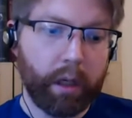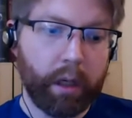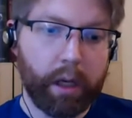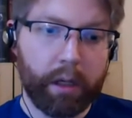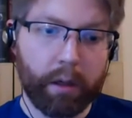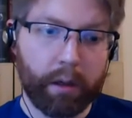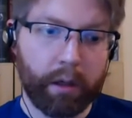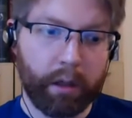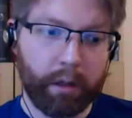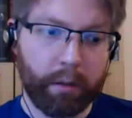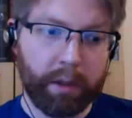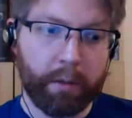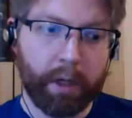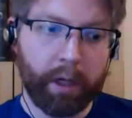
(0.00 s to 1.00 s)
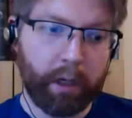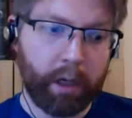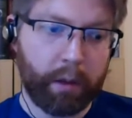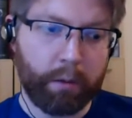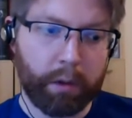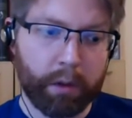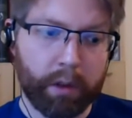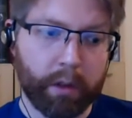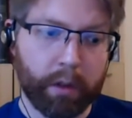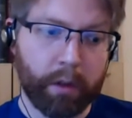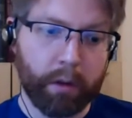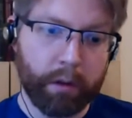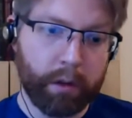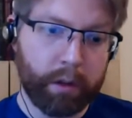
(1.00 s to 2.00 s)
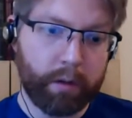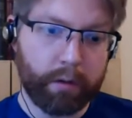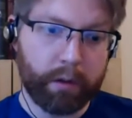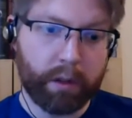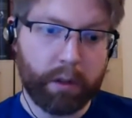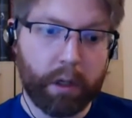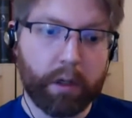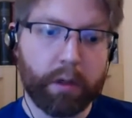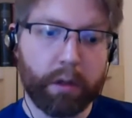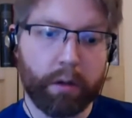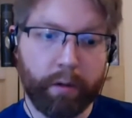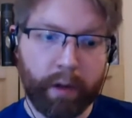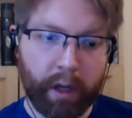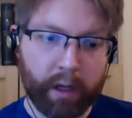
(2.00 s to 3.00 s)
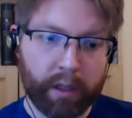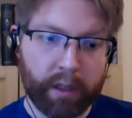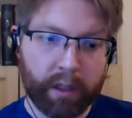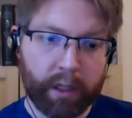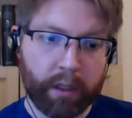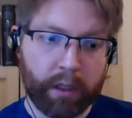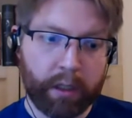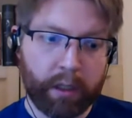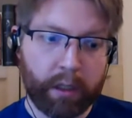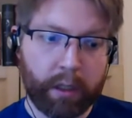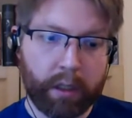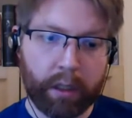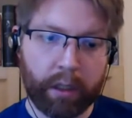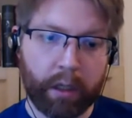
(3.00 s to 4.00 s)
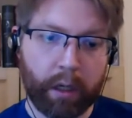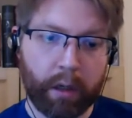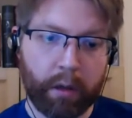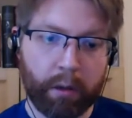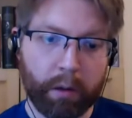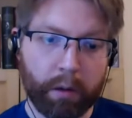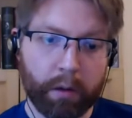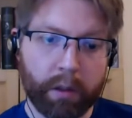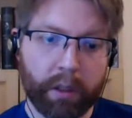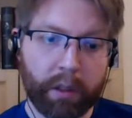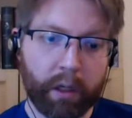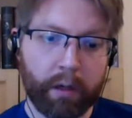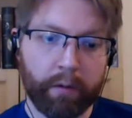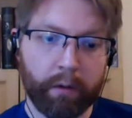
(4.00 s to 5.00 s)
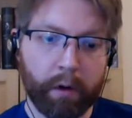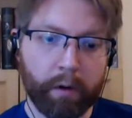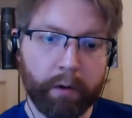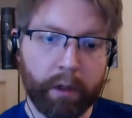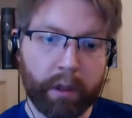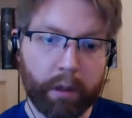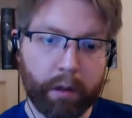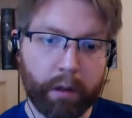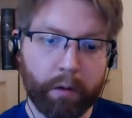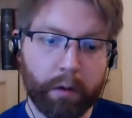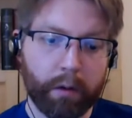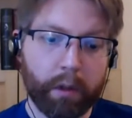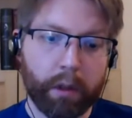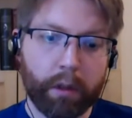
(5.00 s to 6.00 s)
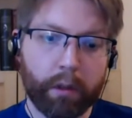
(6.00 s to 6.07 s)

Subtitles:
Can you talk a little bit about what the current sort of structure of the exercises is and how you could see that evolving down the road?